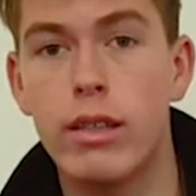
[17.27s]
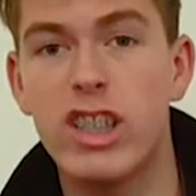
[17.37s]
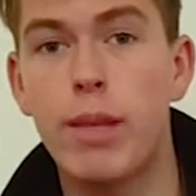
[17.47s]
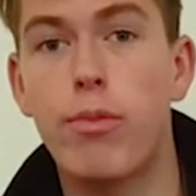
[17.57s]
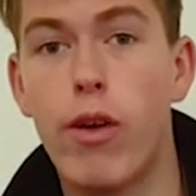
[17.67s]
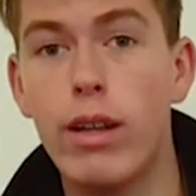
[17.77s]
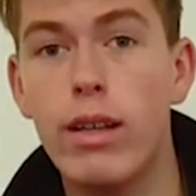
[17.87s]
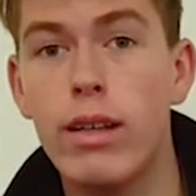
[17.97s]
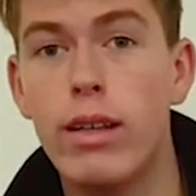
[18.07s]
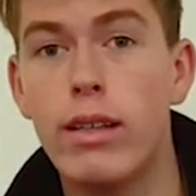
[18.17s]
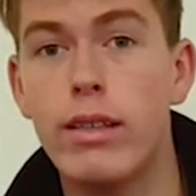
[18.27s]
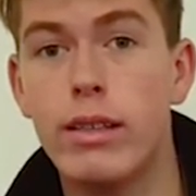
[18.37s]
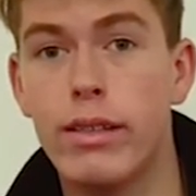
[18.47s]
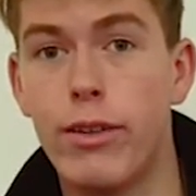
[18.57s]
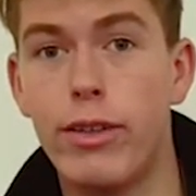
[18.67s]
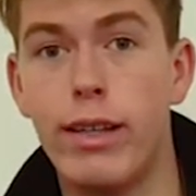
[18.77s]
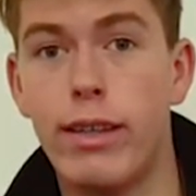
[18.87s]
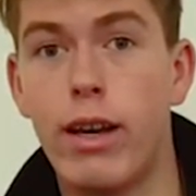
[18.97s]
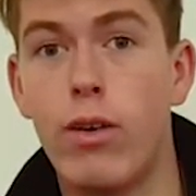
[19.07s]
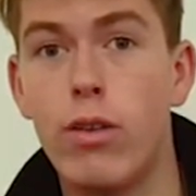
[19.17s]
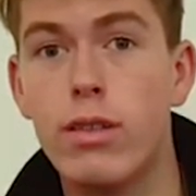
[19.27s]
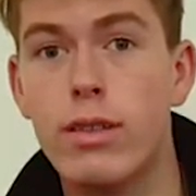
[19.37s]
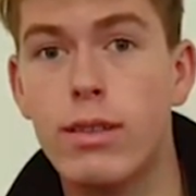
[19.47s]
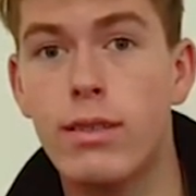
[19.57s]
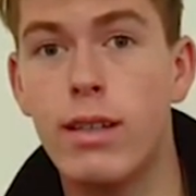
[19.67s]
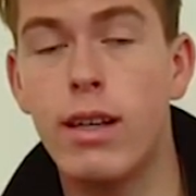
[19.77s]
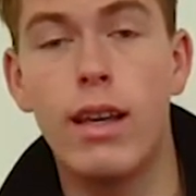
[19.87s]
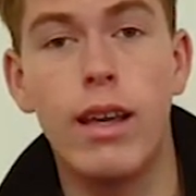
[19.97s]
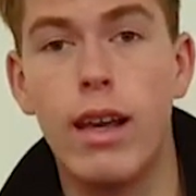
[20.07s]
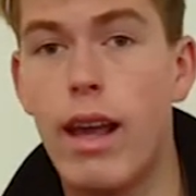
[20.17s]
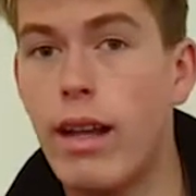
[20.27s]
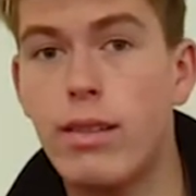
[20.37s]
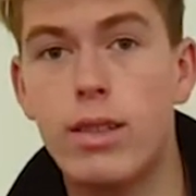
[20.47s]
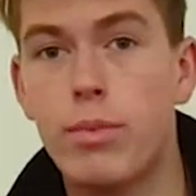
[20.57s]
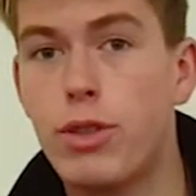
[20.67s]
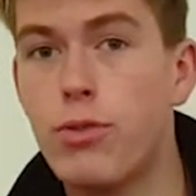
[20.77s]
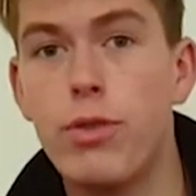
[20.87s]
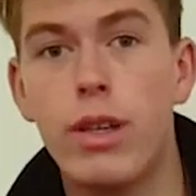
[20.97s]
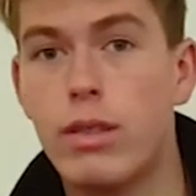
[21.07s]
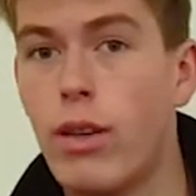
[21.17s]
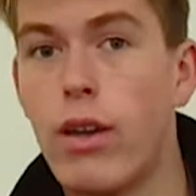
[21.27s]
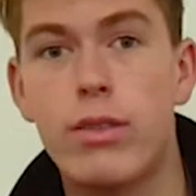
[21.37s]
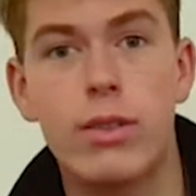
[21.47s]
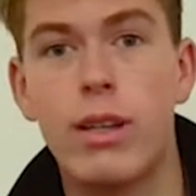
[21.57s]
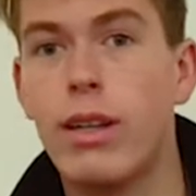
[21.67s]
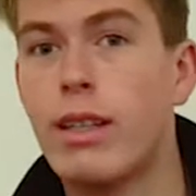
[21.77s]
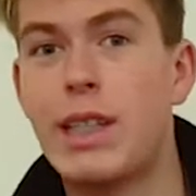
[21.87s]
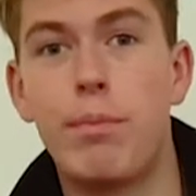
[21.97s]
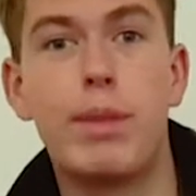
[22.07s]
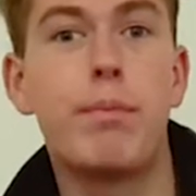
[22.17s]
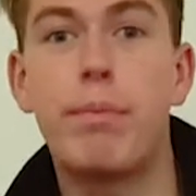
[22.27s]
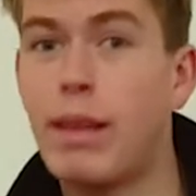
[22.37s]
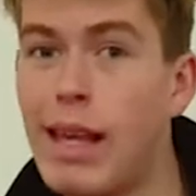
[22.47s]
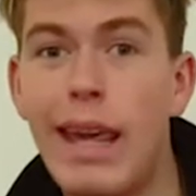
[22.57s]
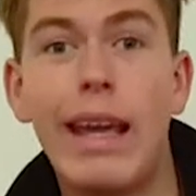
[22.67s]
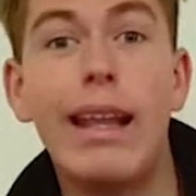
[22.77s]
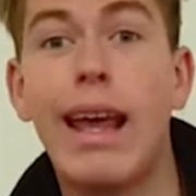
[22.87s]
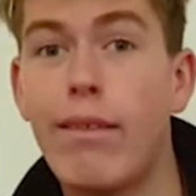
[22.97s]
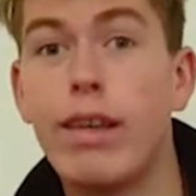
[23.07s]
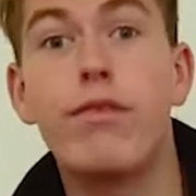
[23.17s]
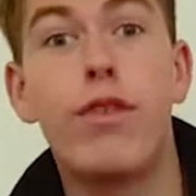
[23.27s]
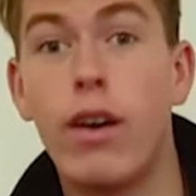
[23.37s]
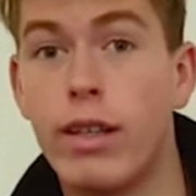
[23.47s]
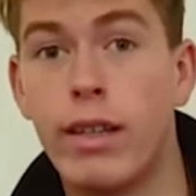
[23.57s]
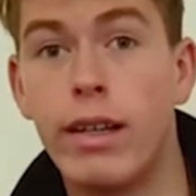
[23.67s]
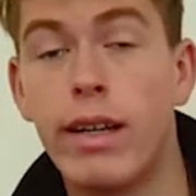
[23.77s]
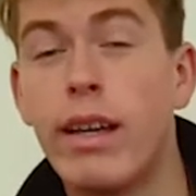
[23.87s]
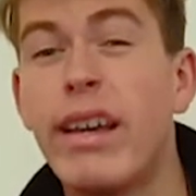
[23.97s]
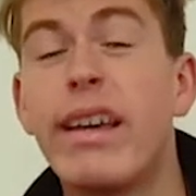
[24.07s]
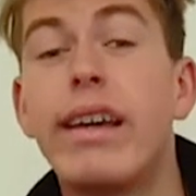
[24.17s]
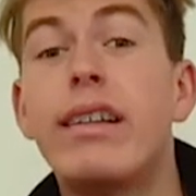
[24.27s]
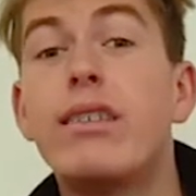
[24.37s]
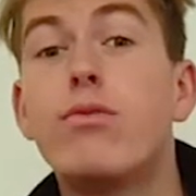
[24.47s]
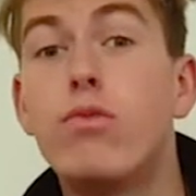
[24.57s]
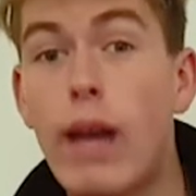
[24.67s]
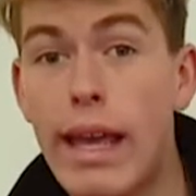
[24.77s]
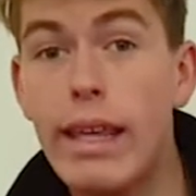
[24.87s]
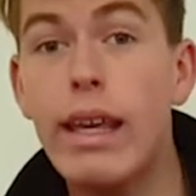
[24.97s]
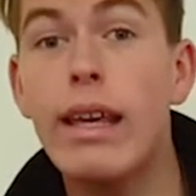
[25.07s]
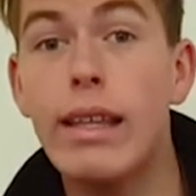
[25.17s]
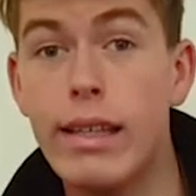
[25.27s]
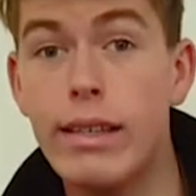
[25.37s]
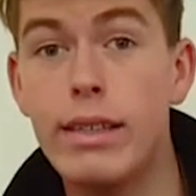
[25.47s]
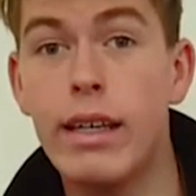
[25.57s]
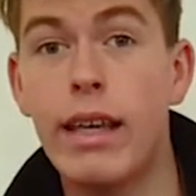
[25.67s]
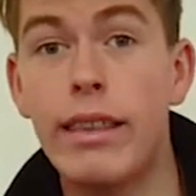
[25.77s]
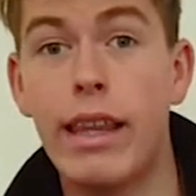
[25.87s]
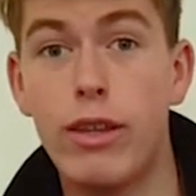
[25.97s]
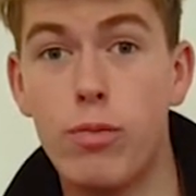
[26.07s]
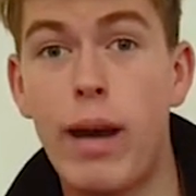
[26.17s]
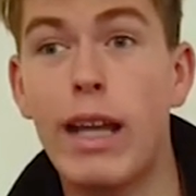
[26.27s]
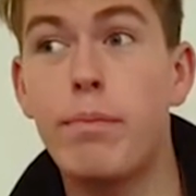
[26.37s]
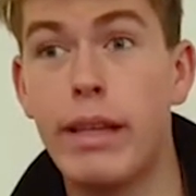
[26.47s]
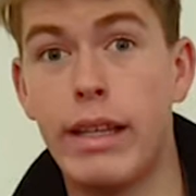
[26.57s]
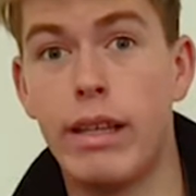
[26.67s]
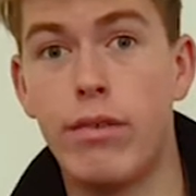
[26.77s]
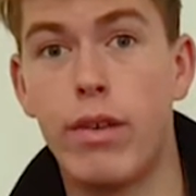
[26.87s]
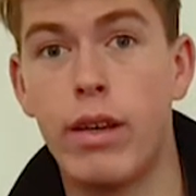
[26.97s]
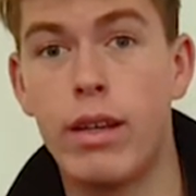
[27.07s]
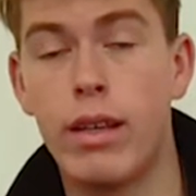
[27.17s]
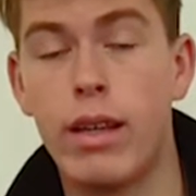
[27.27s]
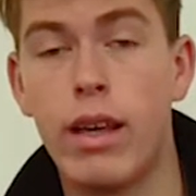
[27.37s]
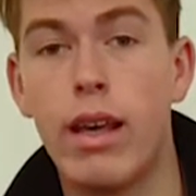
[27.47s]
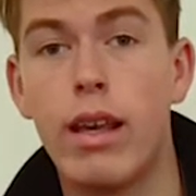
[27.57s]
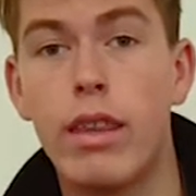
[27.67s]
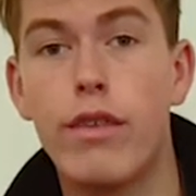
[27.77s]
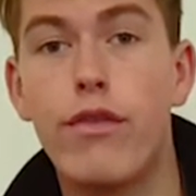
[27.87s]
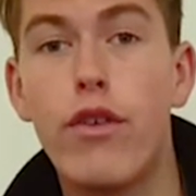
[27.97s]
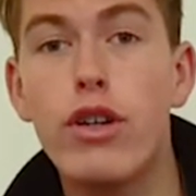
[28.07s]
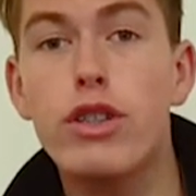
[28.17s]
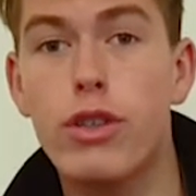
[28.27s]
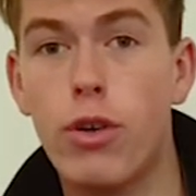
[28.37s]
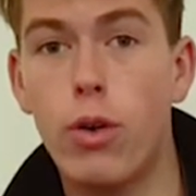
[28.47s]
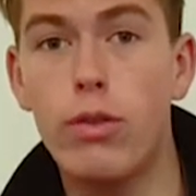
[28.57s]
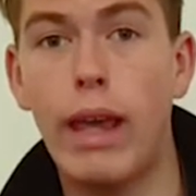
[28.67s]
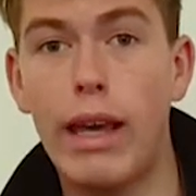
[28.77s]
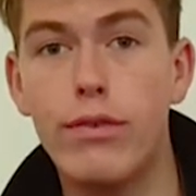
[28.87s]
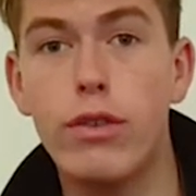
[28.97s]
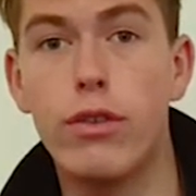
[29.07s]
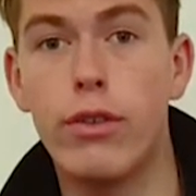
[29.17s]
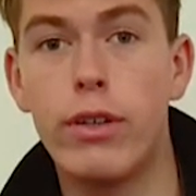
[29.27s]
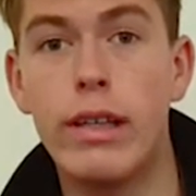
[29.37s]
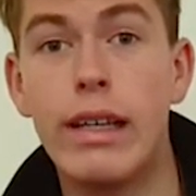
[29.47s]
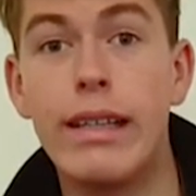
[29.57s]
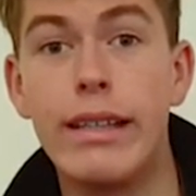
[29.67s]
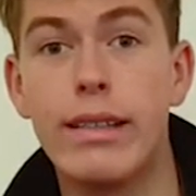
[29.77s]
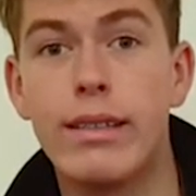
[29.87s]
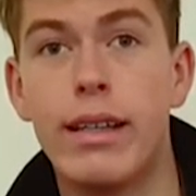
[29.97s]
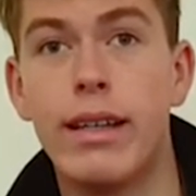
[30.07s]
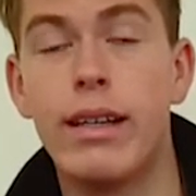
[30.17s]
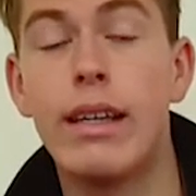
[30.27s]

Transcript: Step one is learning the chords, and step two is just simply playing and having fun. It is way easier than you might believe. The first chord we have to learn is the